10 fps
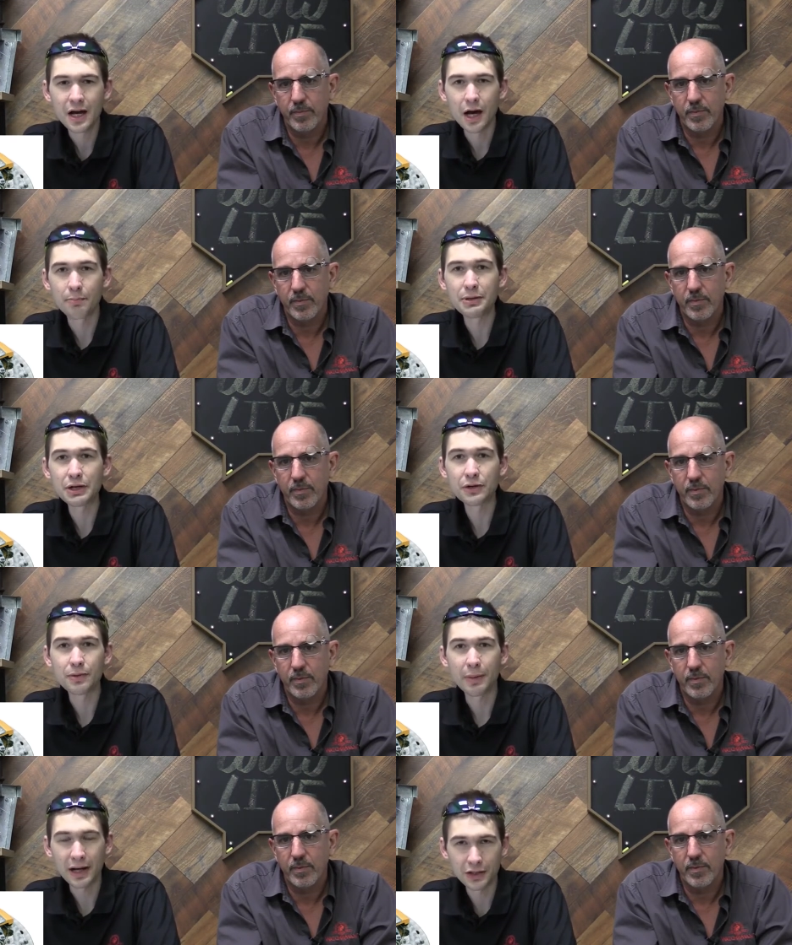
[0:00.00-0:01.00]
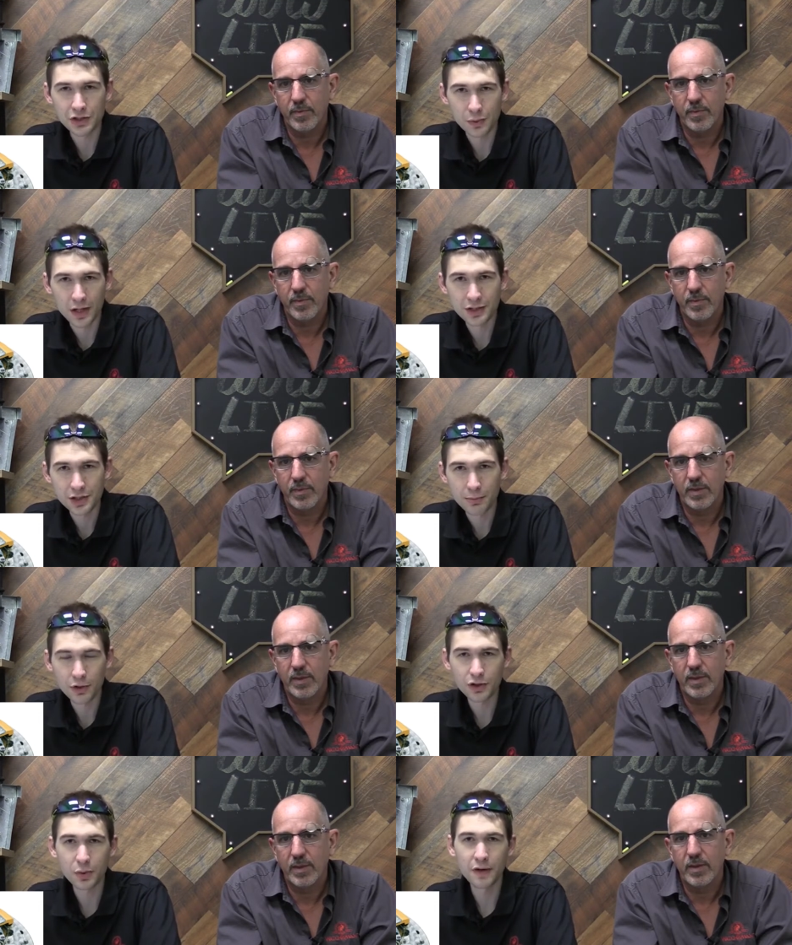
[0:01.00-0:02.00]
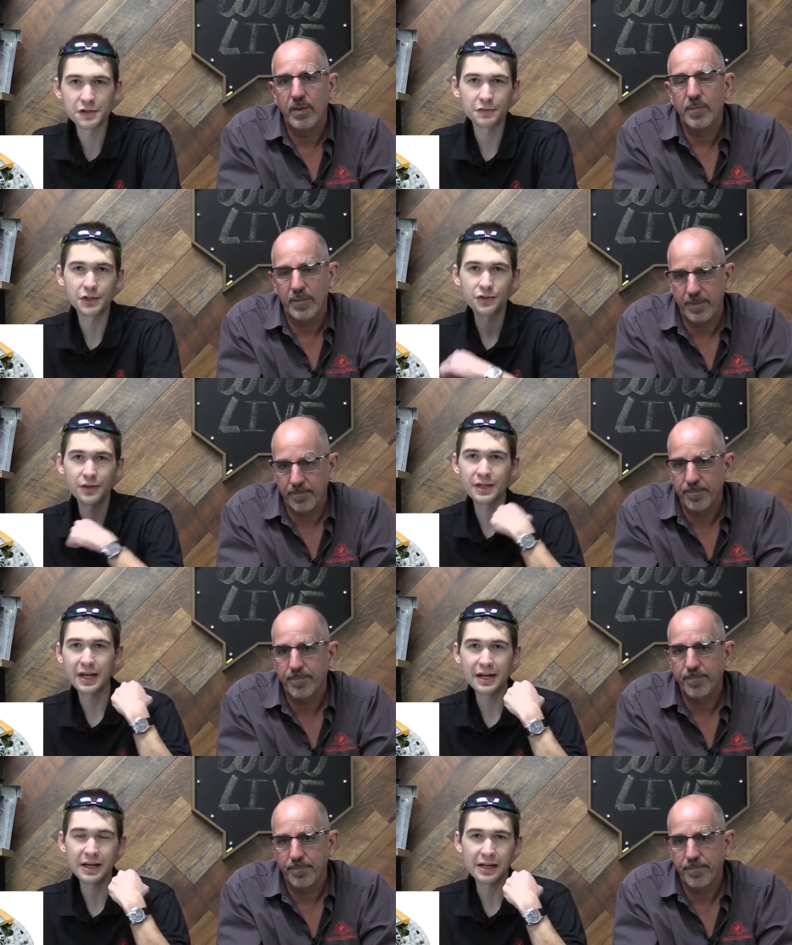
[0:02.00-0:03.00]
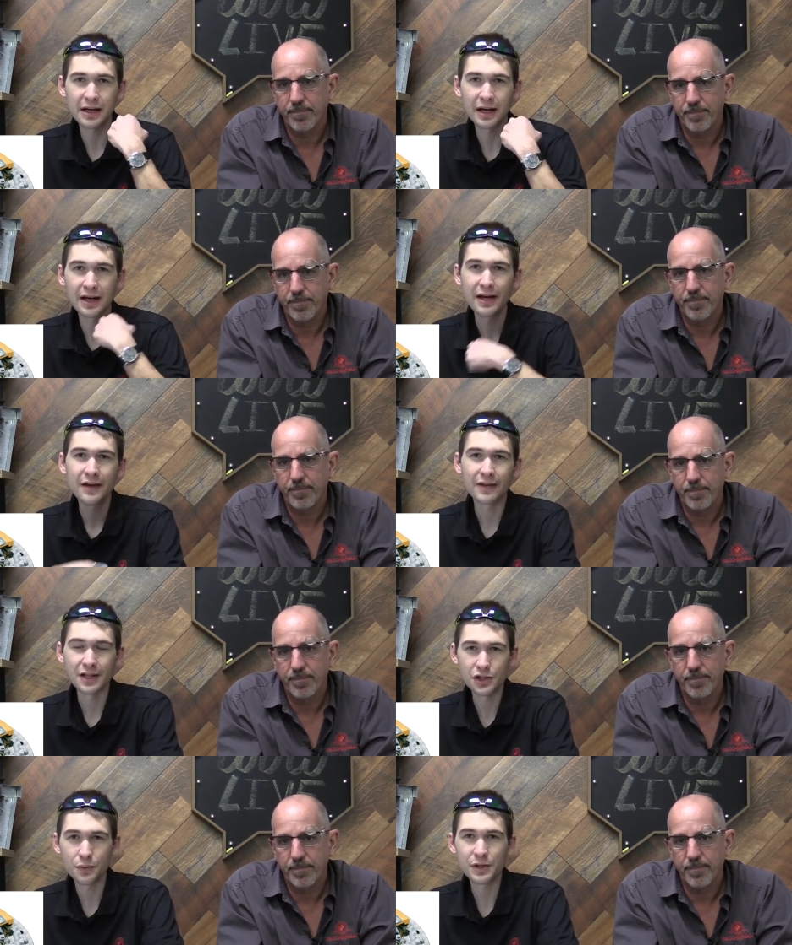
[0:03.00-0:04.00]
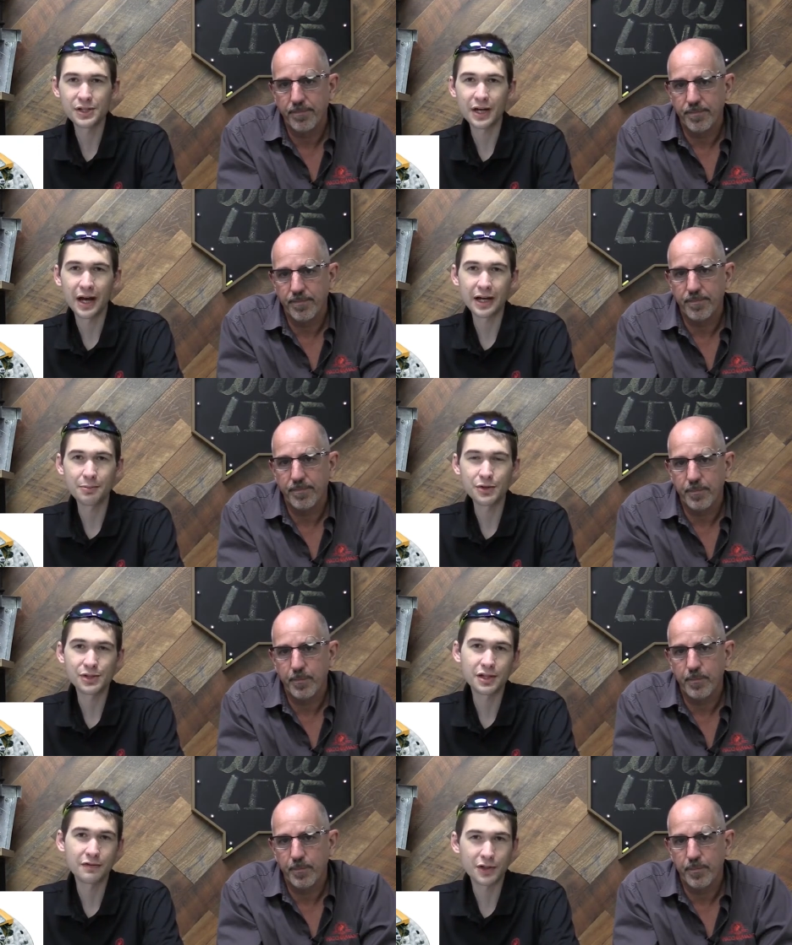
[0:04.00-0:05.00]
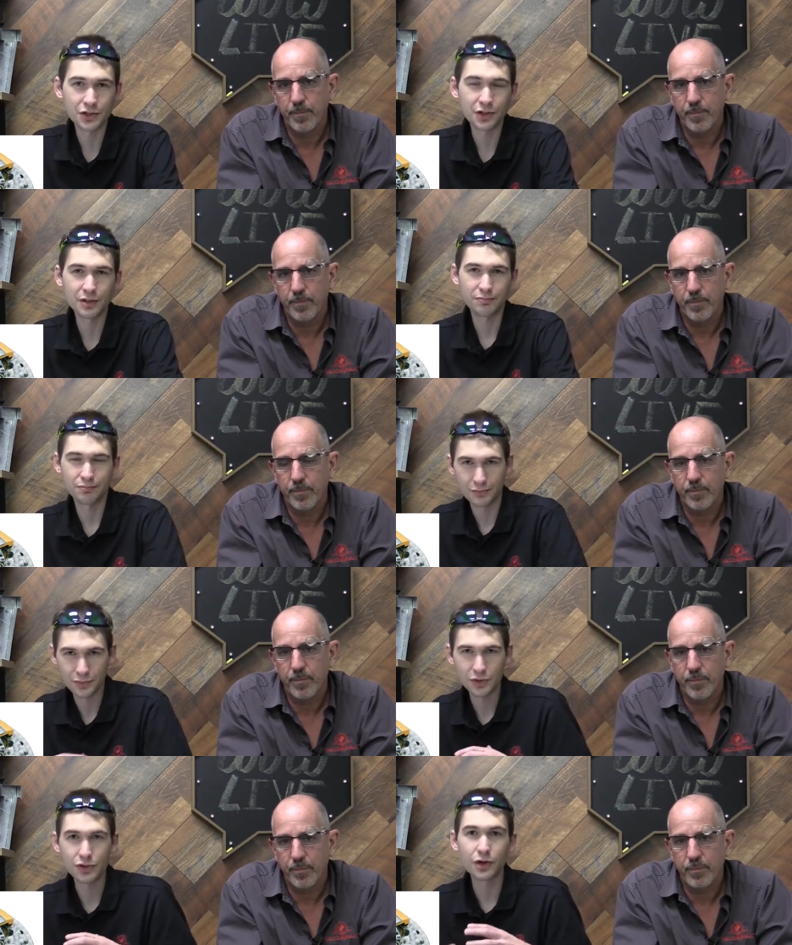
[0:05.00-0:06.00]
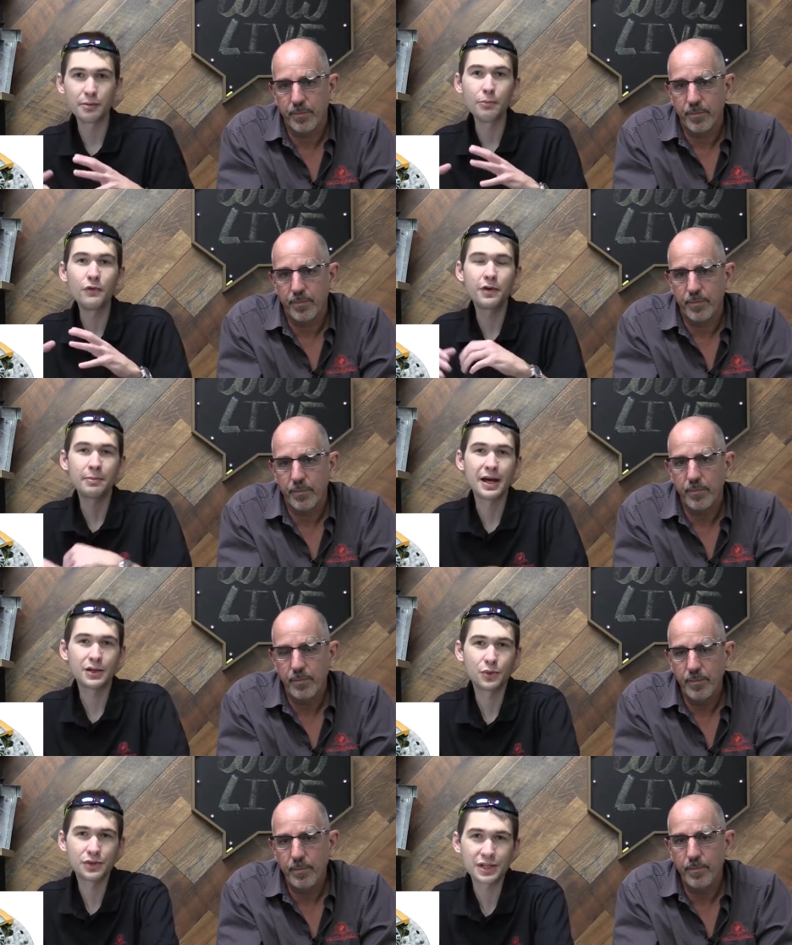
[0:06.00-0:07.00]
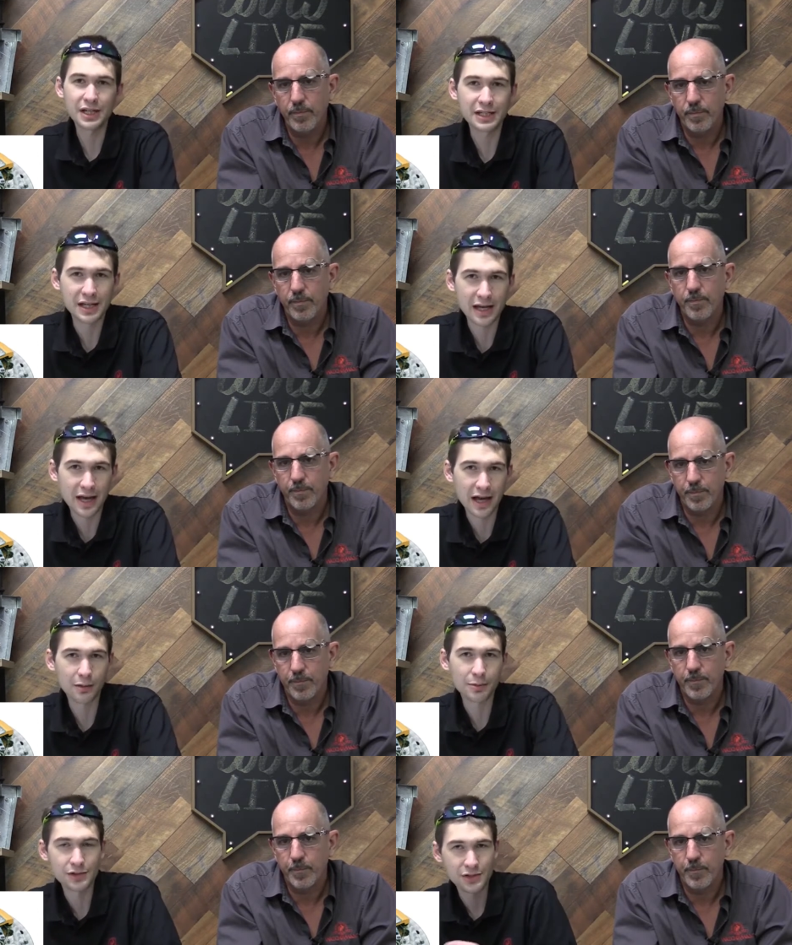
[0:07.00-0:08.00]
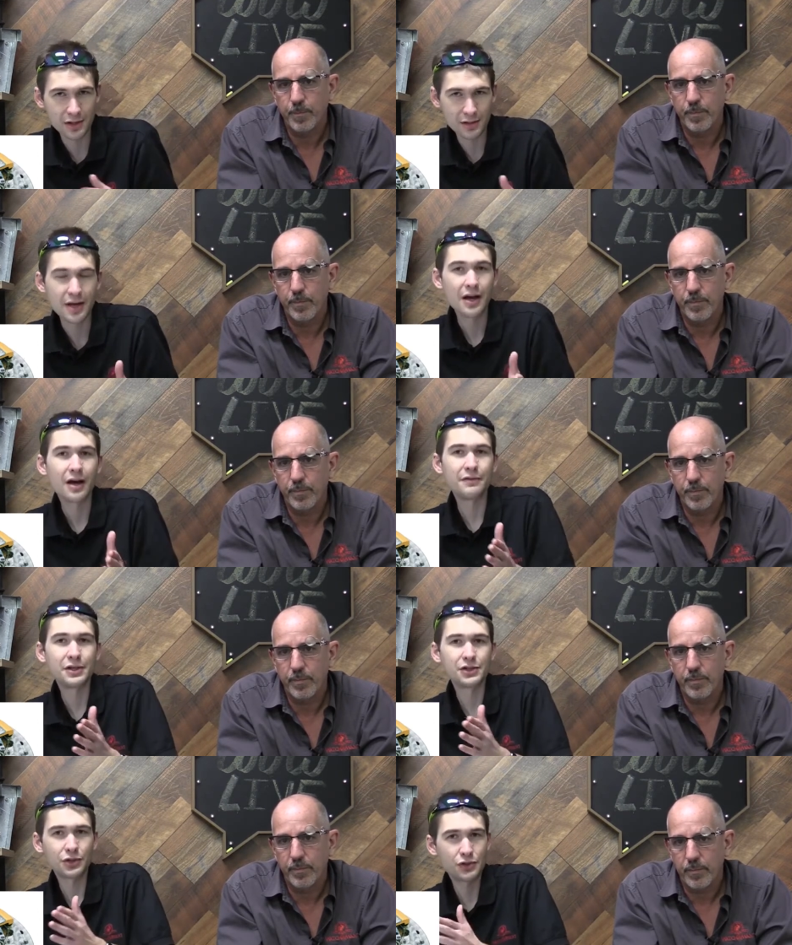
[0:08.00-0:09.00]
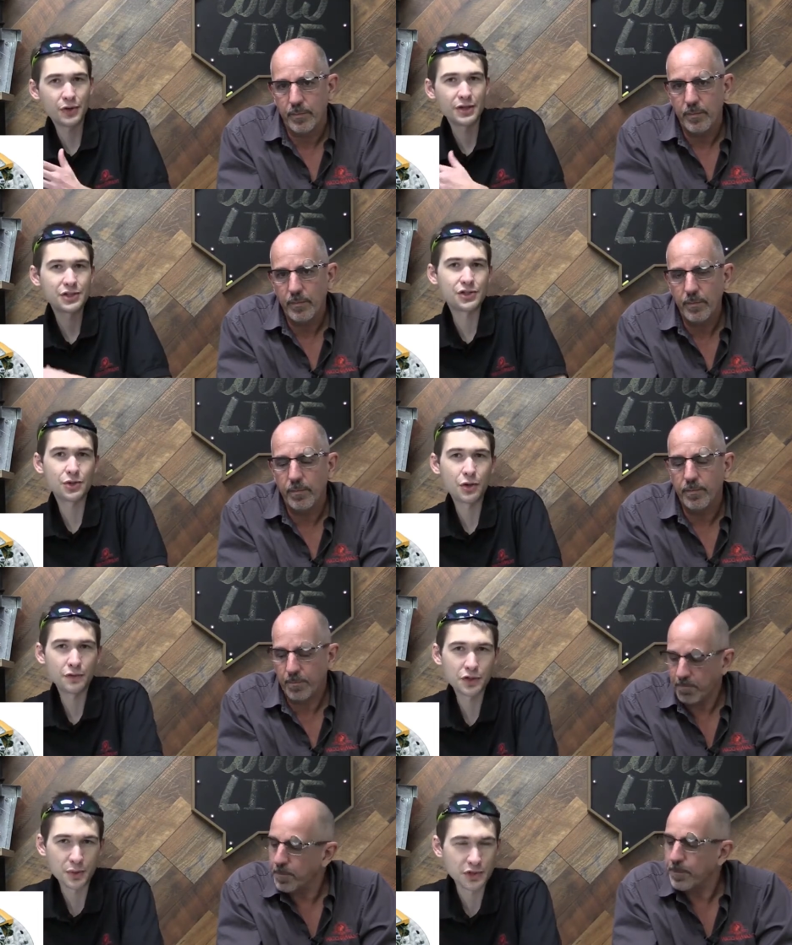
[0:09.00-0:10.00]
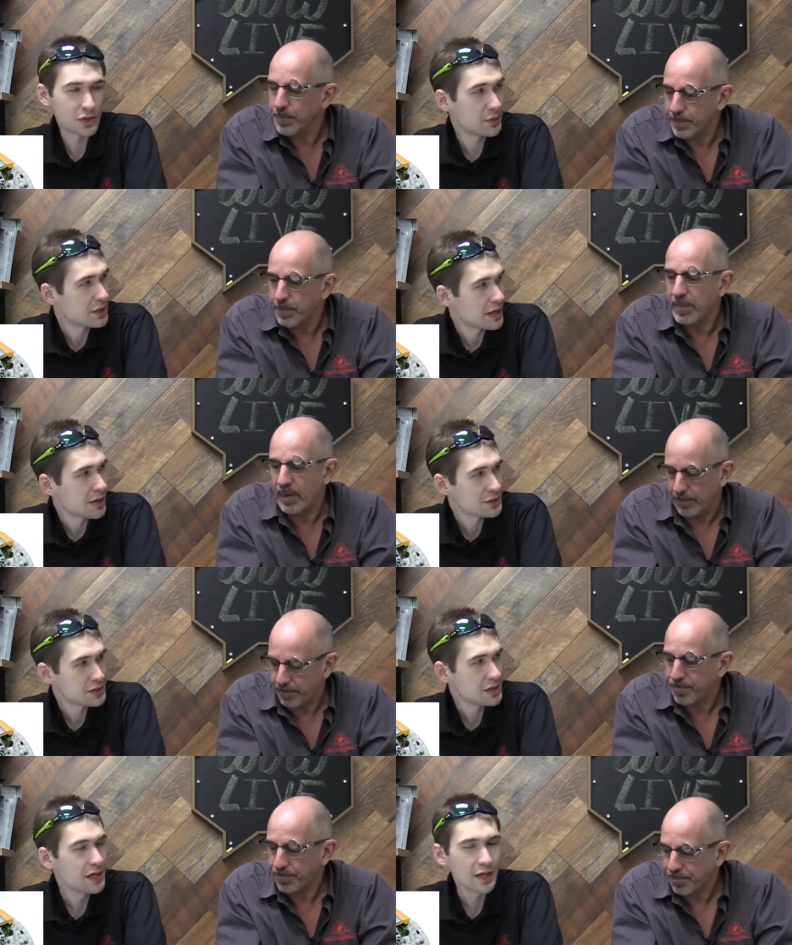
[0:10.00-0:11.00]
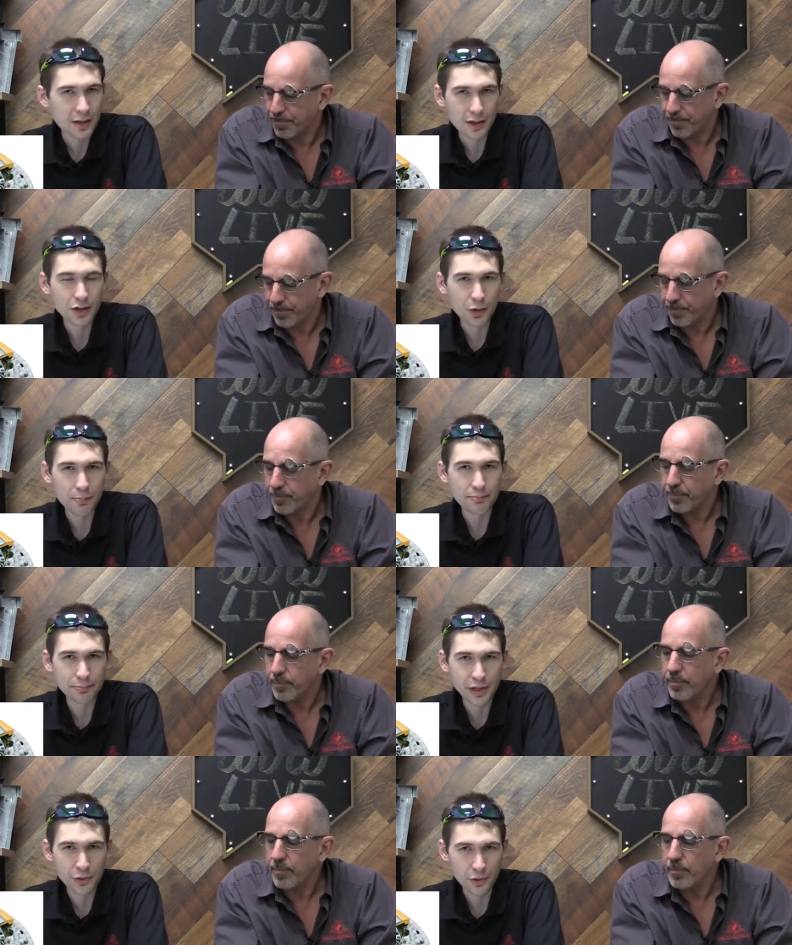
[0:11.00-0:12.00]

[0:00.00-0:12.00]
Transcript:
Speaker 1: a beater pilot's watch, the Mark 12s featuring yeah. the 889. That's the reason IWC eventually started moving back towards ETA calibers and then eventually transitioned over to its own in-house, you know, beater